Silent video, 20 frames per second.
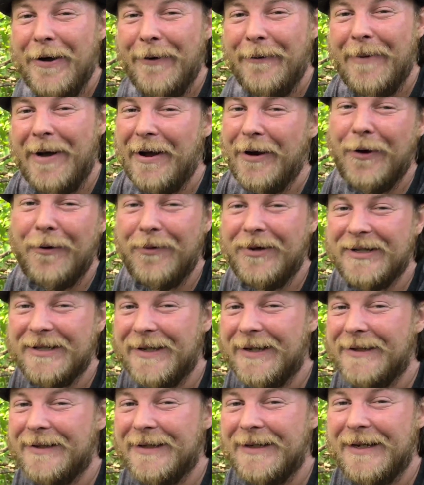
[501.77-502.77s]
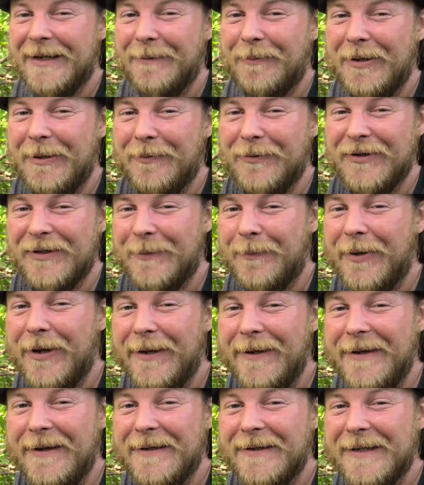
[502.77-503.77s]
I always like to get people's
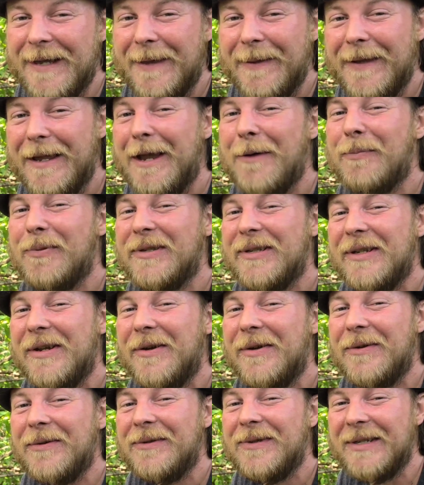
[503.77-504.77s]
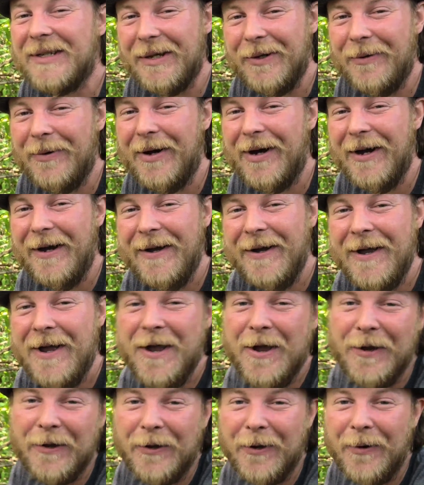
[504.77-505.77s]
opinions on the episode, so
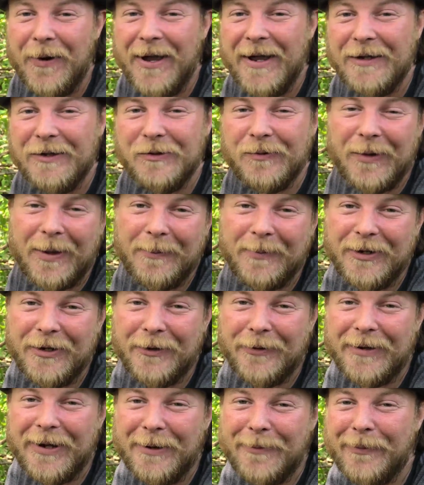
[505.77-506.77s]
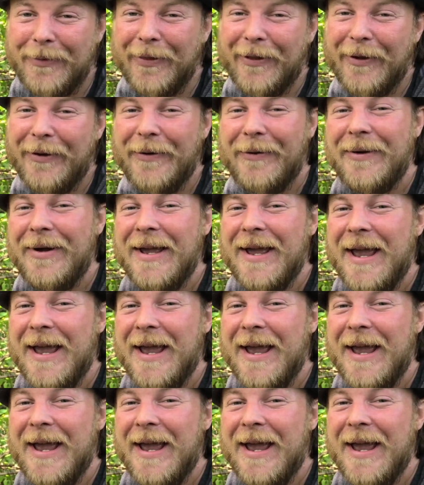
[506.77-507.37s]
go ahead and let me know down below.